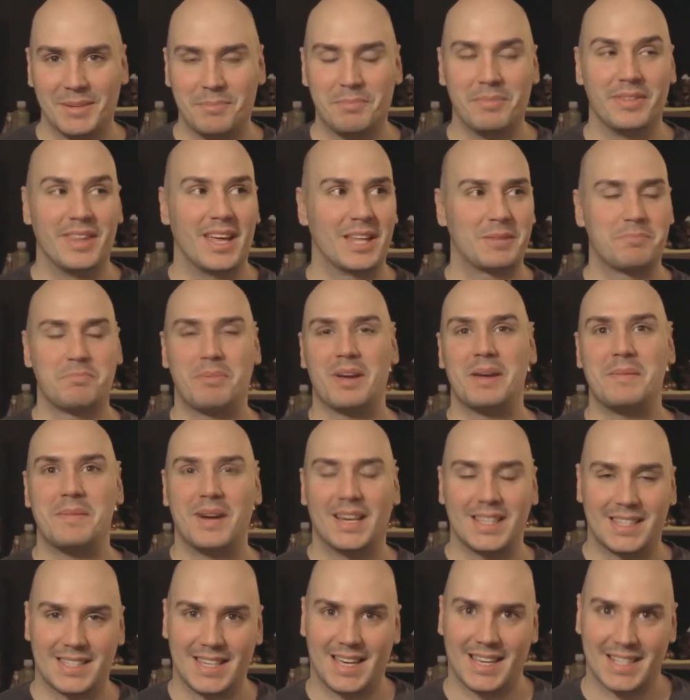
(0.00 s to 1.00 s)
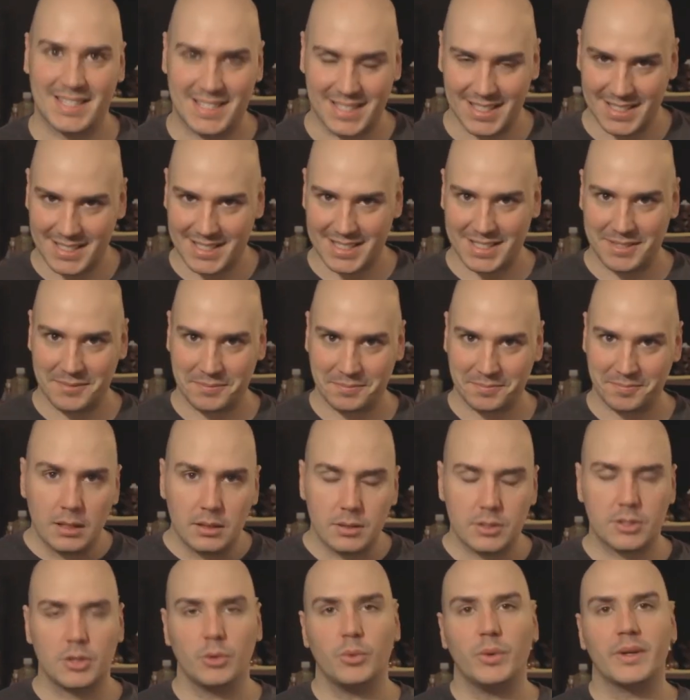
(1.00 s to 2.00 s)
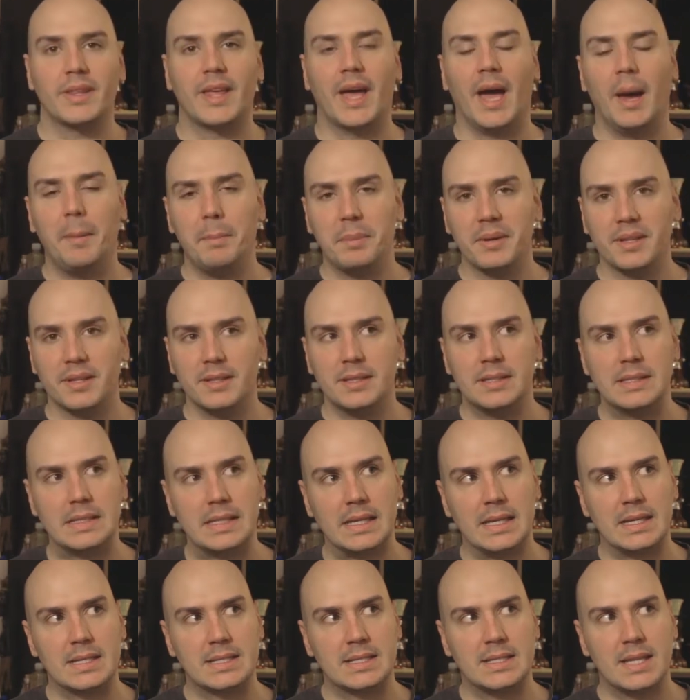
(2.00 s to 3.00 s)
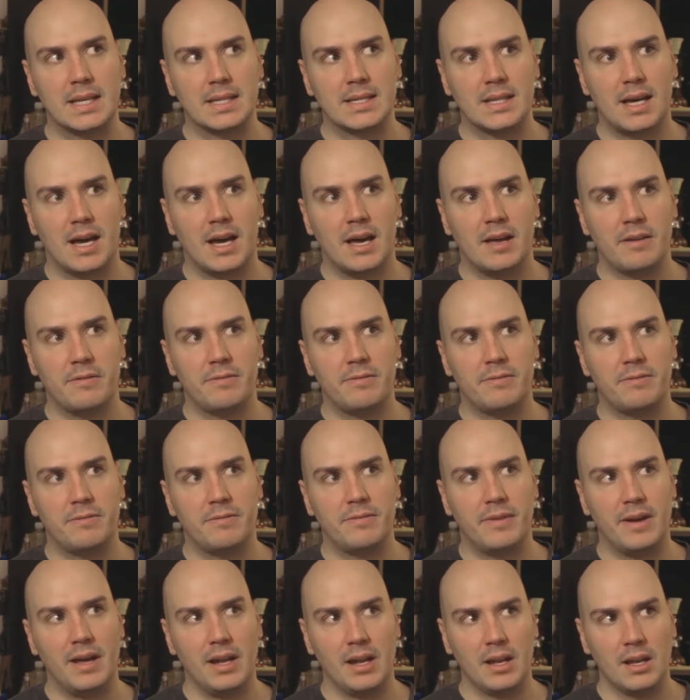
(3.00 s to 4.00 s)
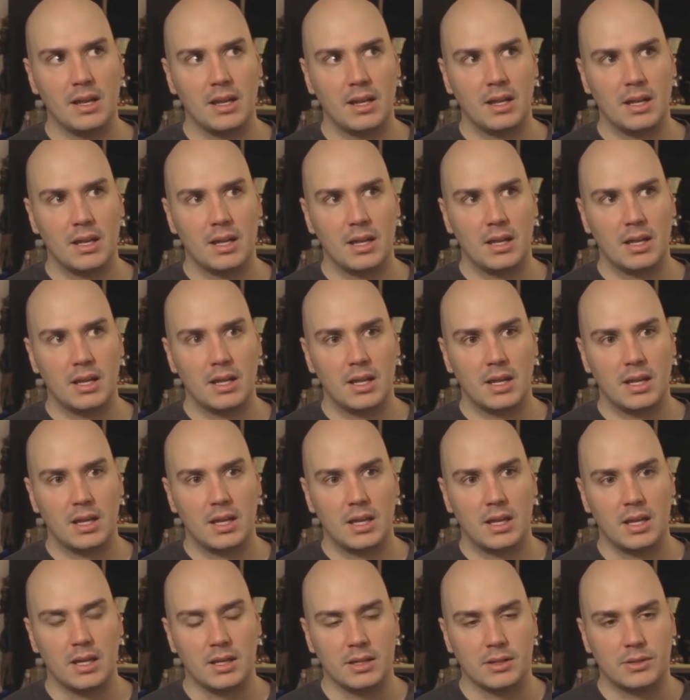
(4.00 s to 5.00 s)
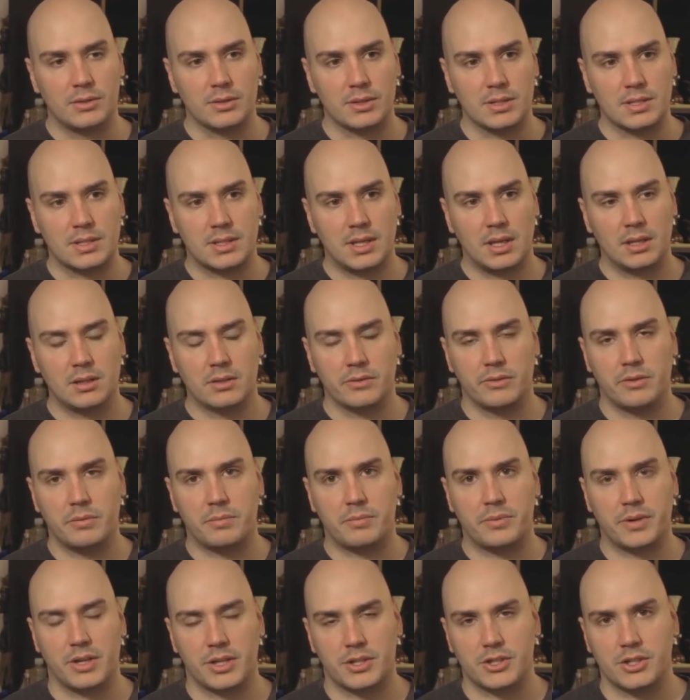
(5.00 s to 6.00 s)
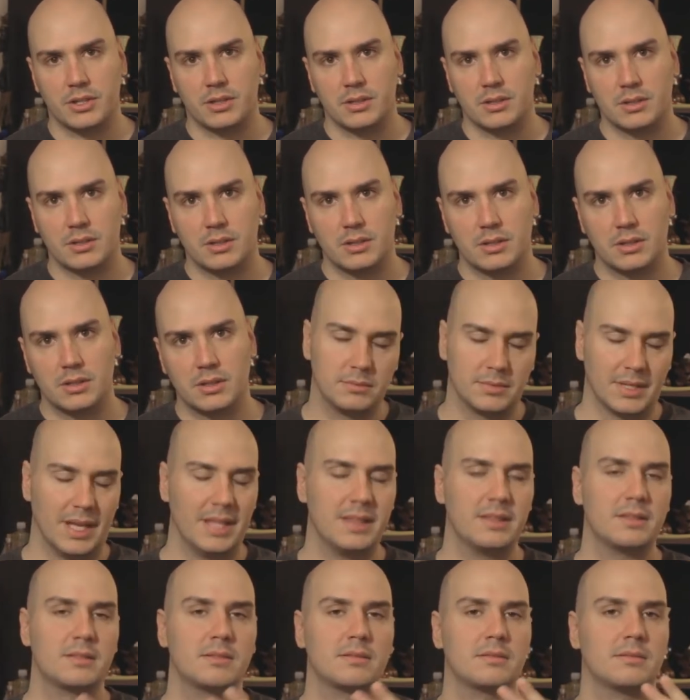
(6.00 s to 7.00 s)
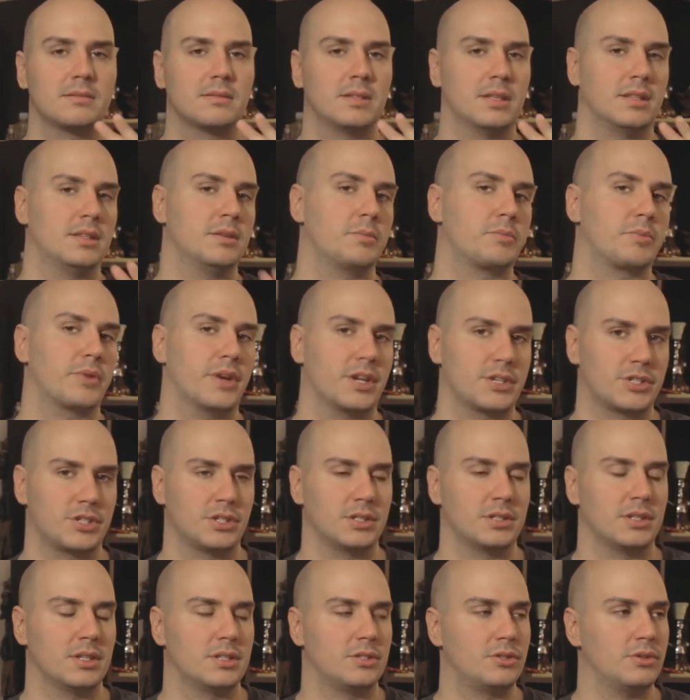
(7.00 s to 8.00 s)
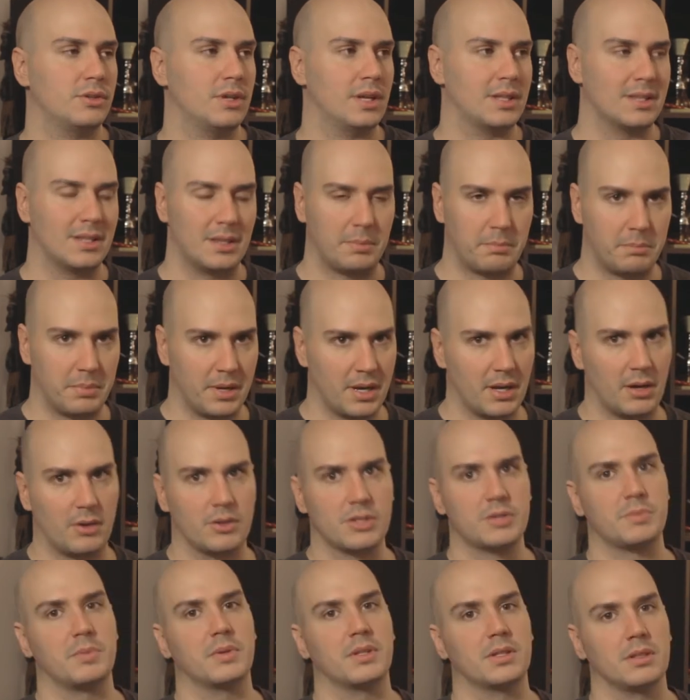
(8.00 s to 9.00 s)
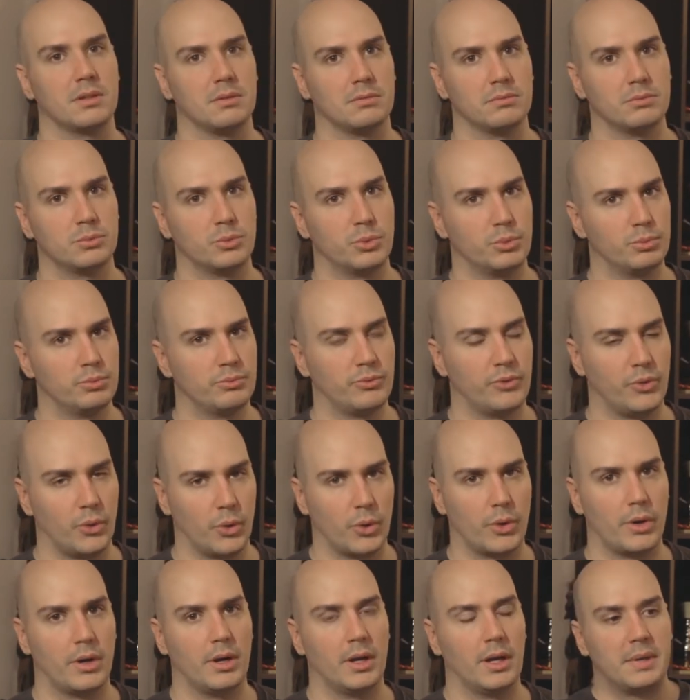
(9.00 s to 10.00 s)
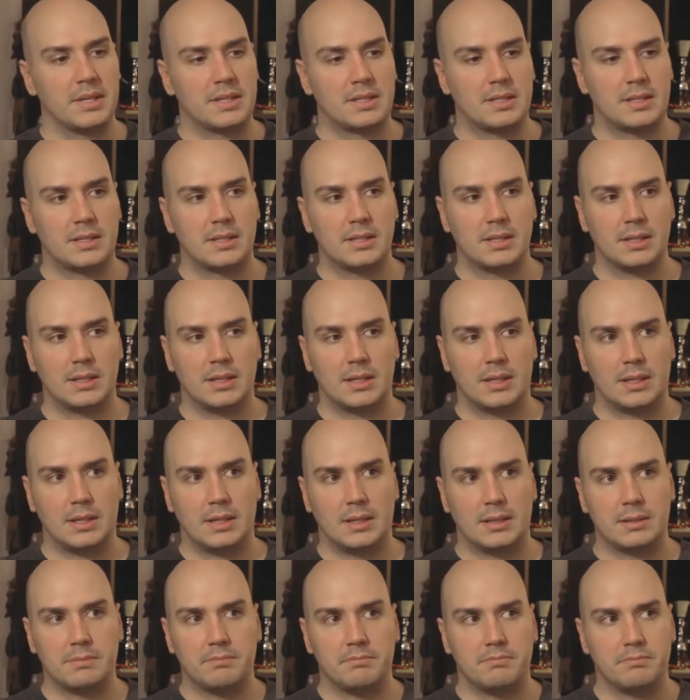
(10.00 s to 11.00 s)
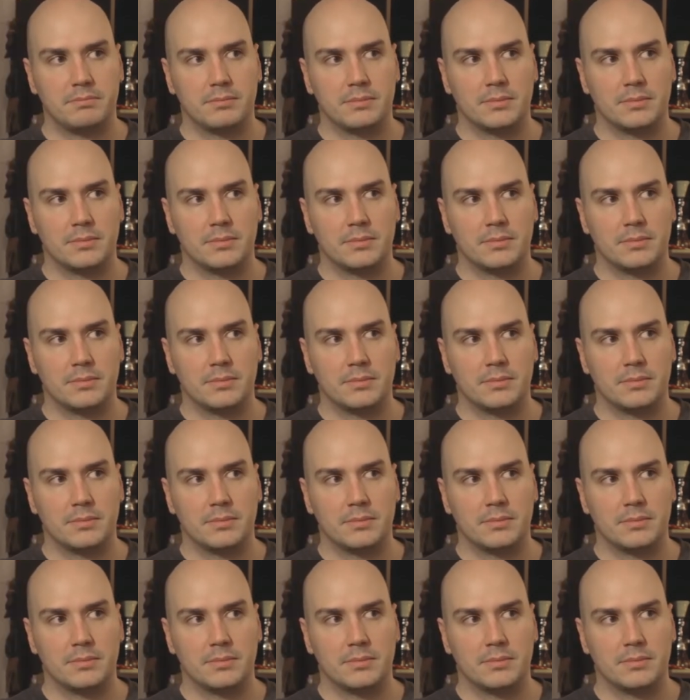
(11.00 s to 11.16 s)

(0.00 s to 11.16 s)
not pay my taxes. So what happened is that I fell into a state of depression, not the depression that you end up in a hospital for, but uh,